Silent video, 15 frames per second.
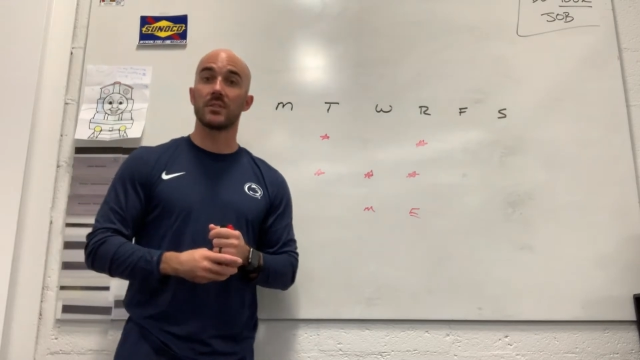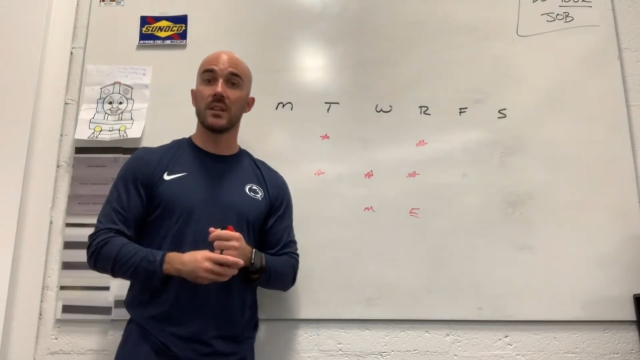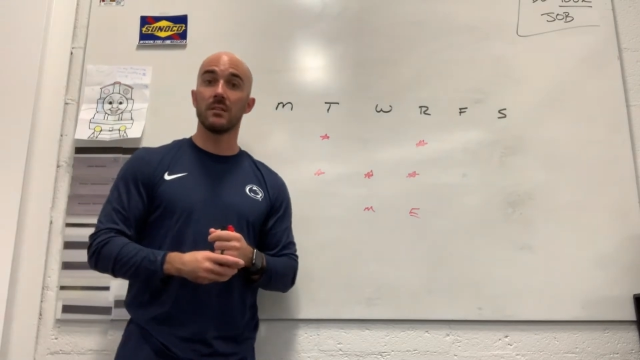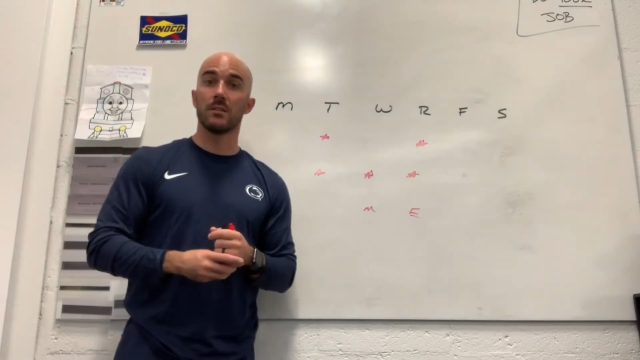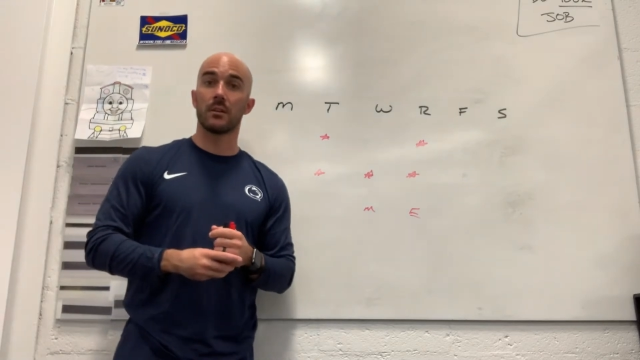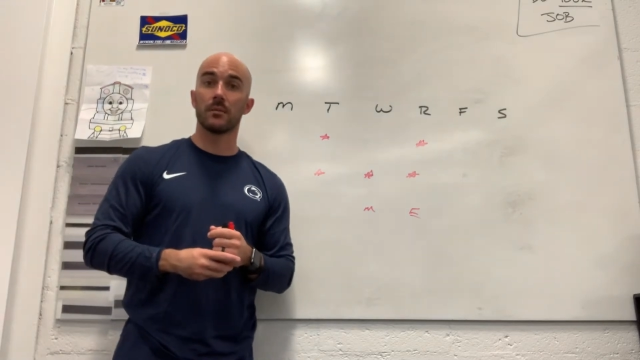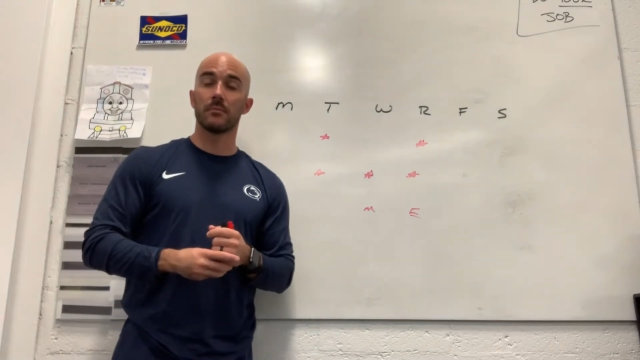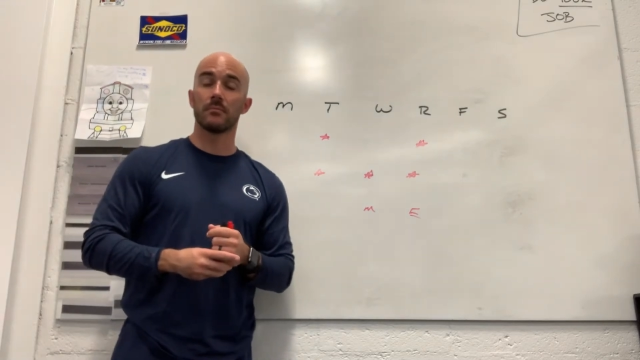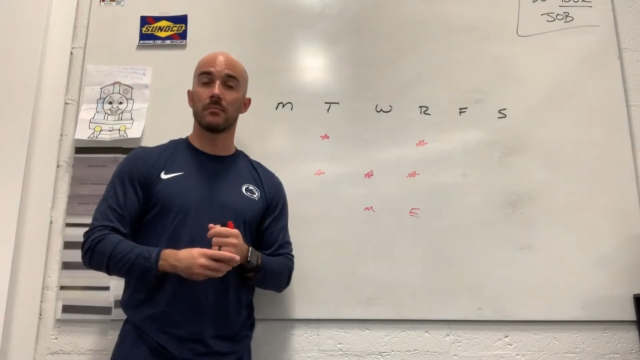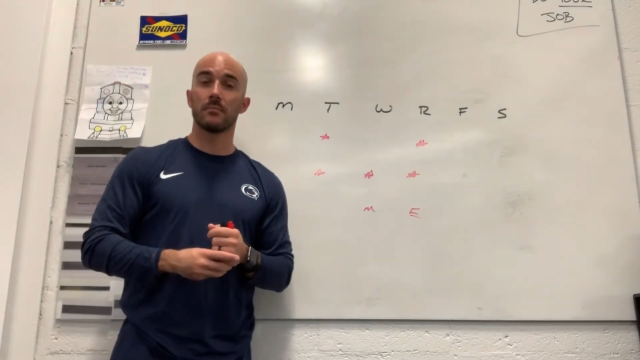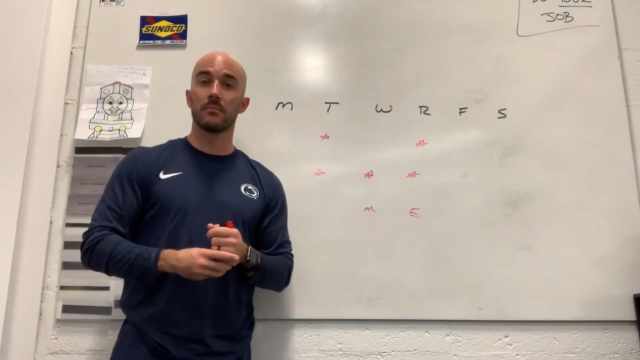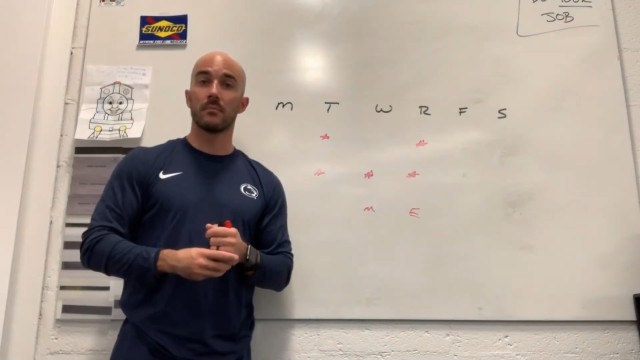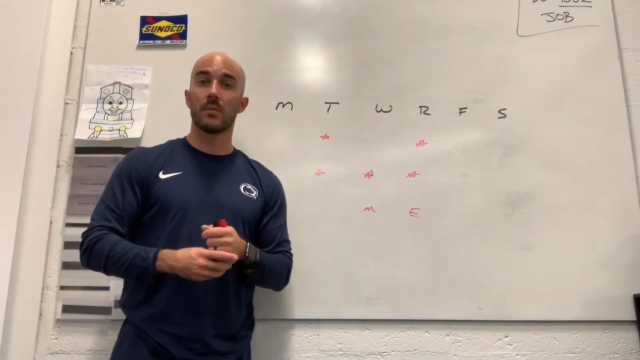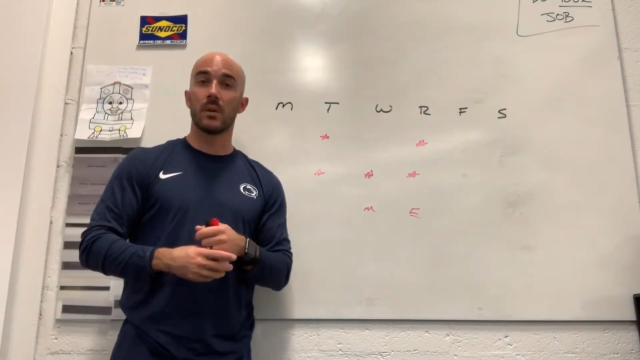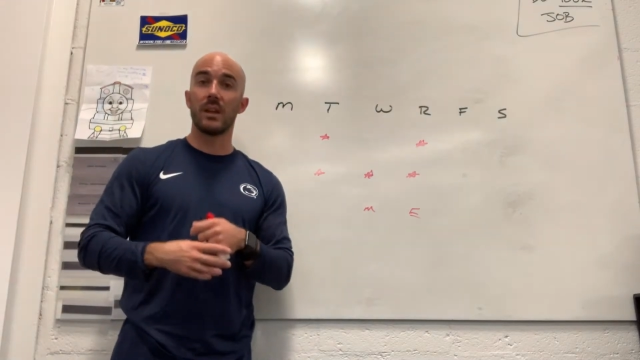either
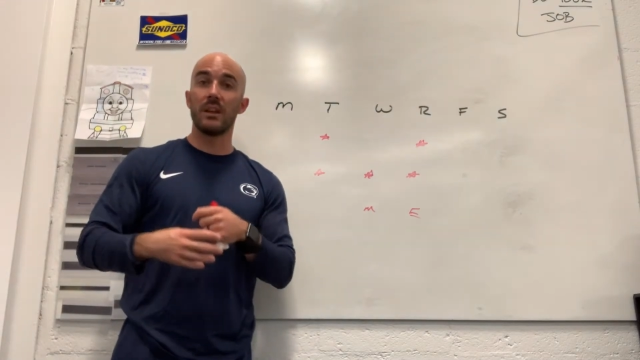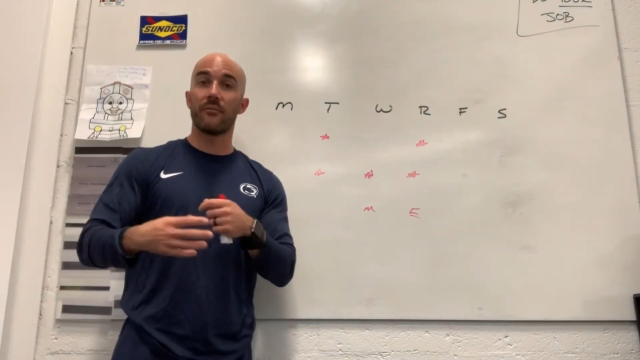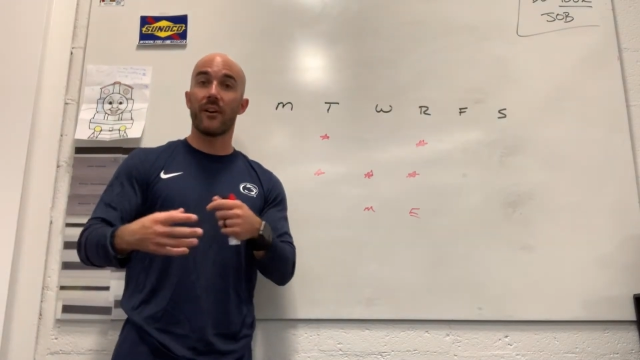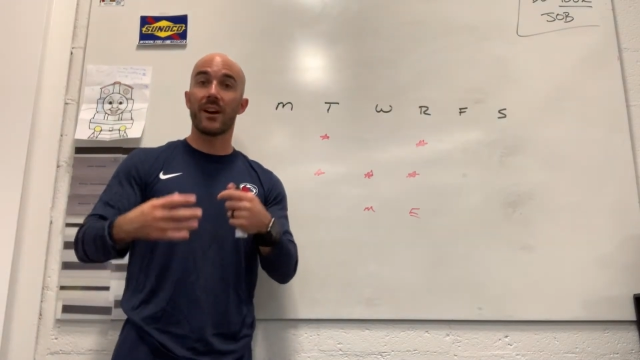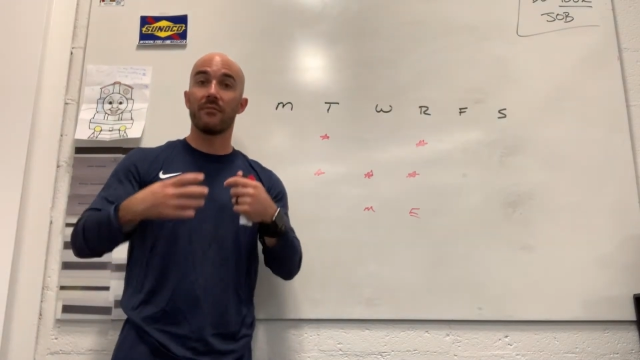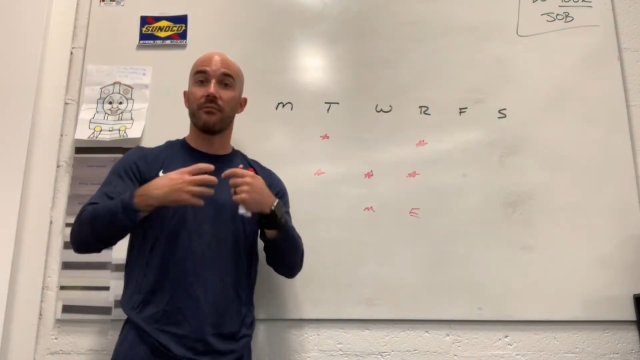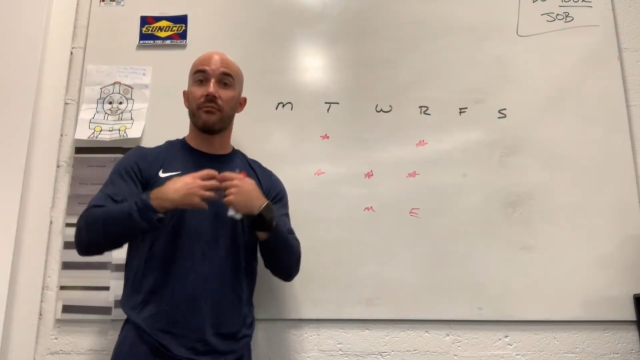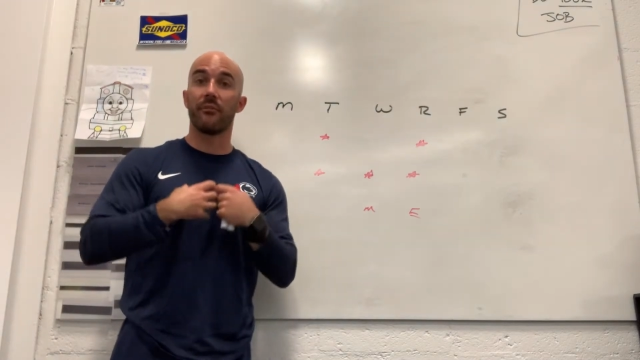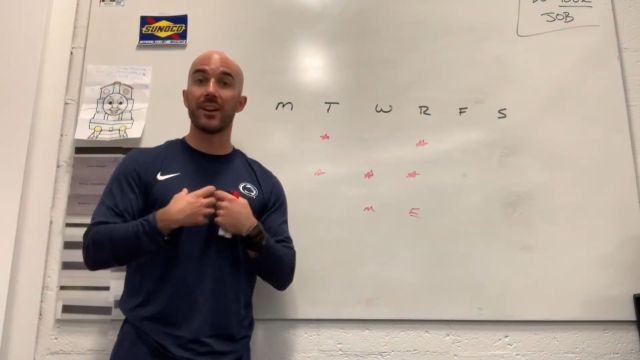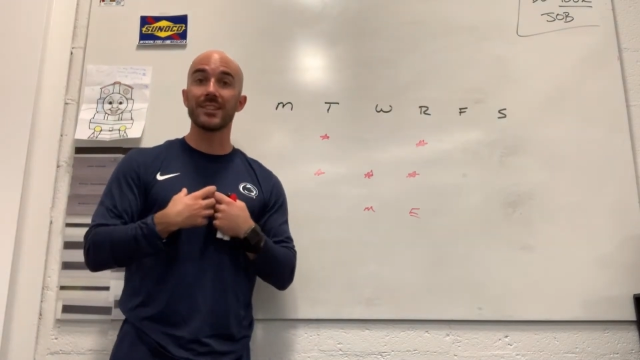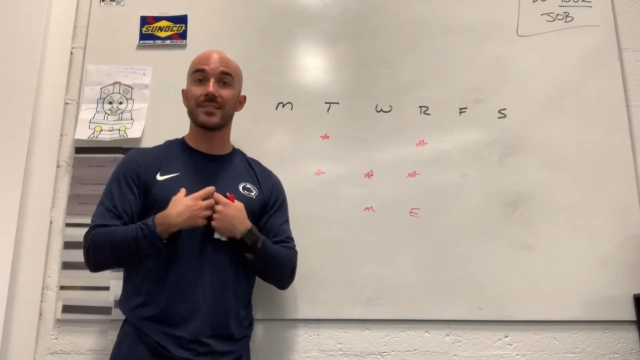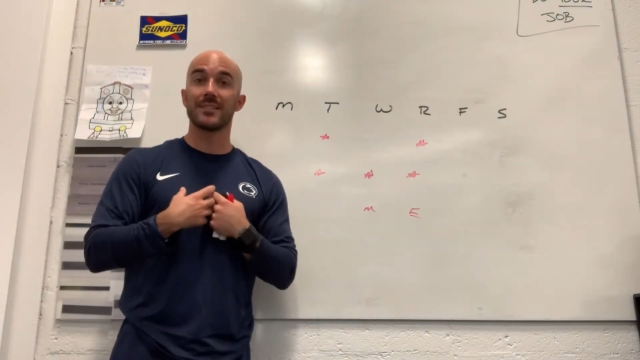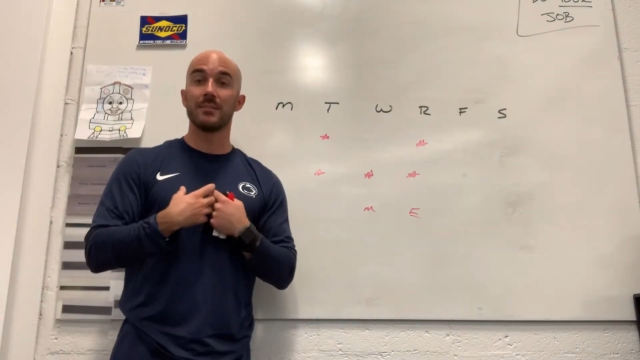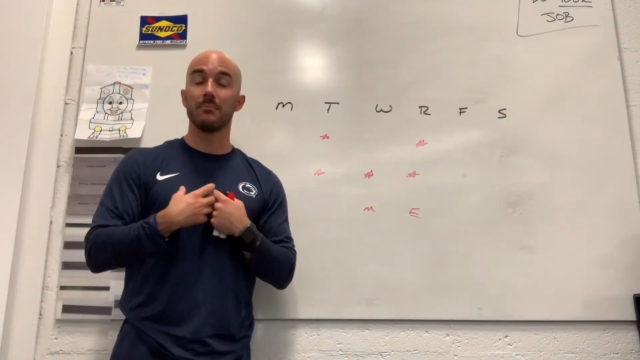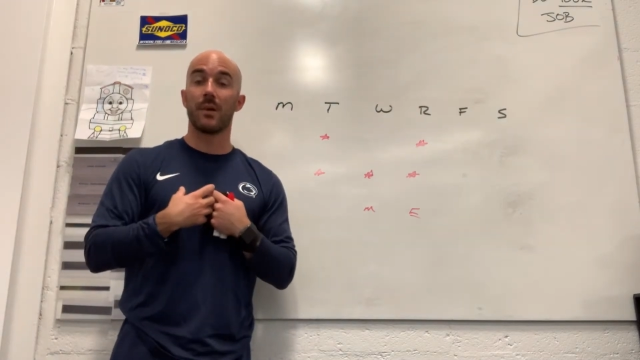if i
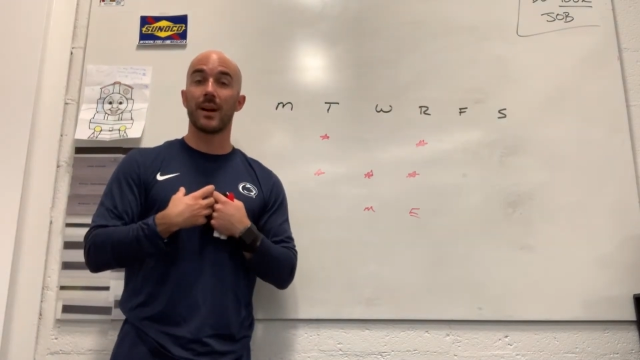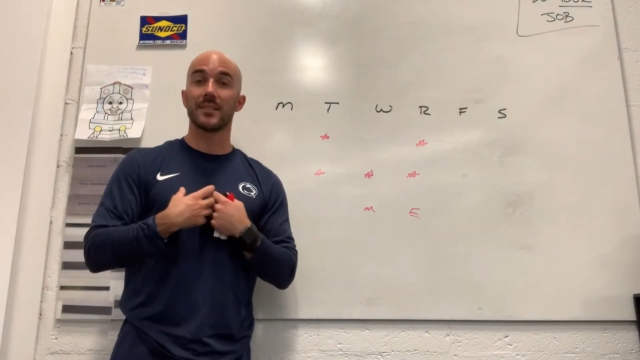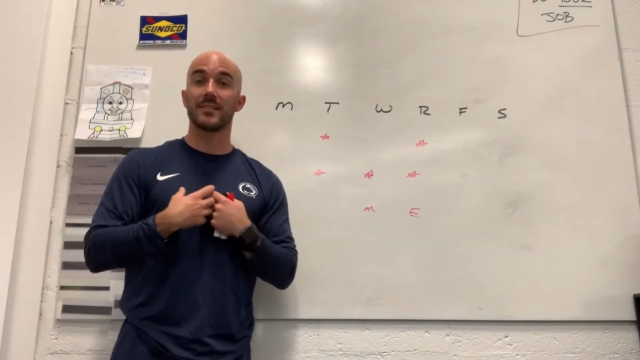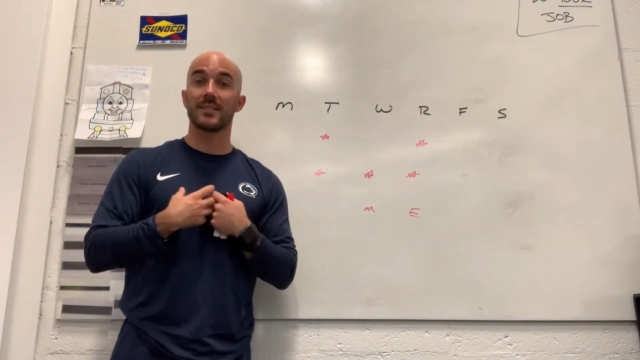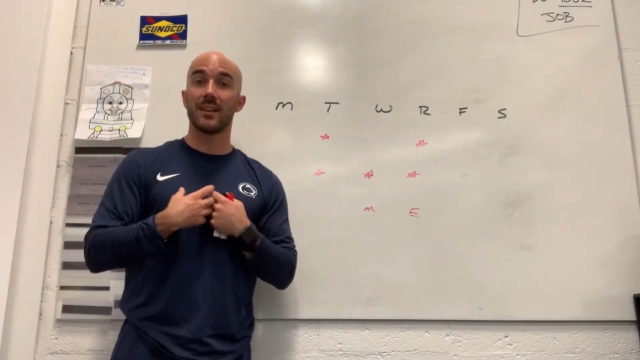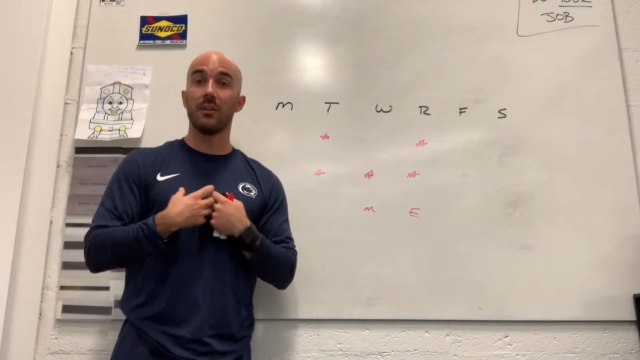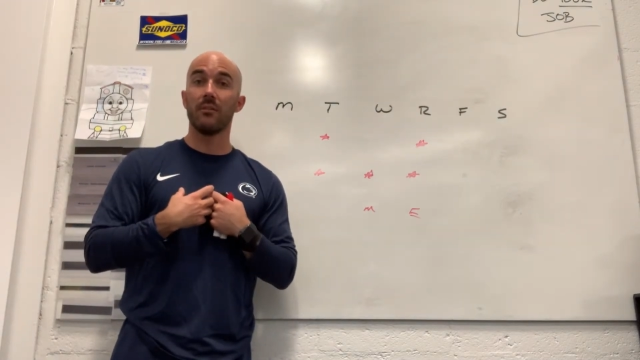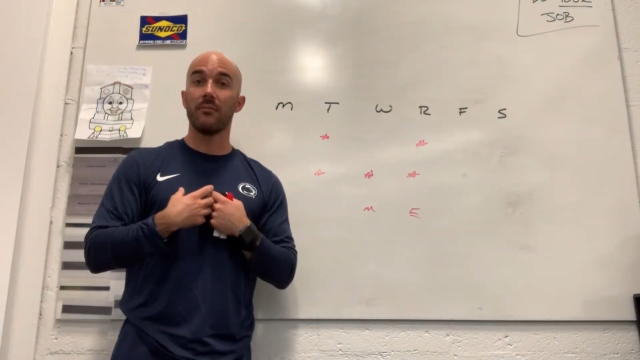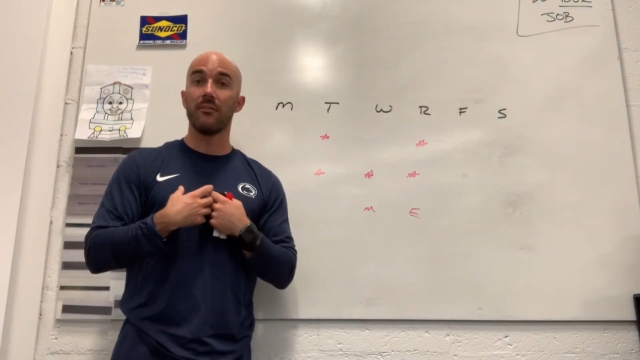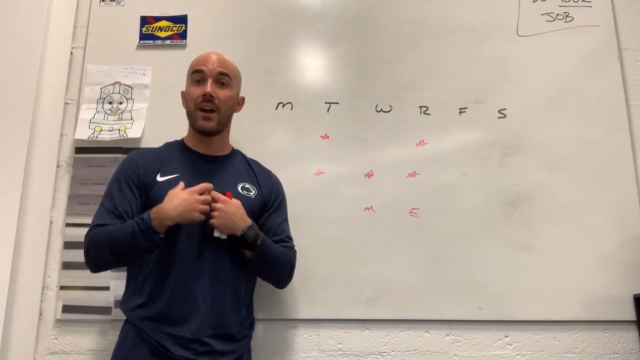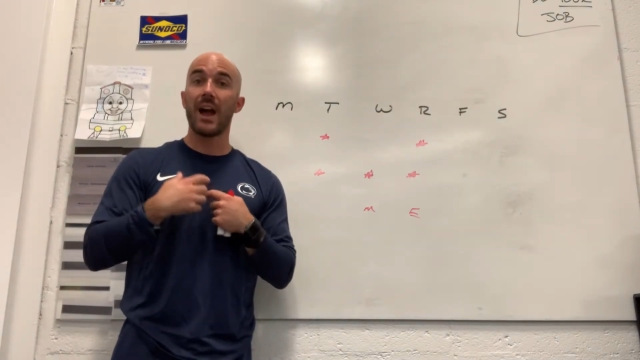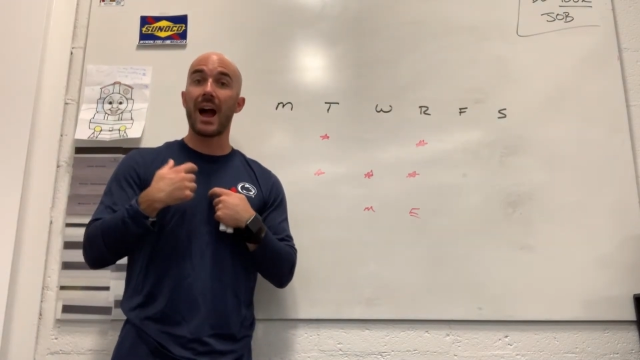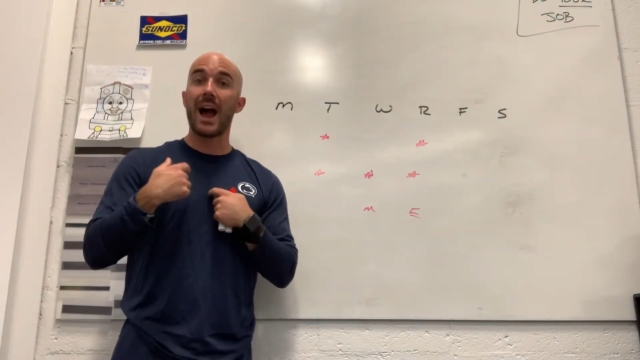invest in myself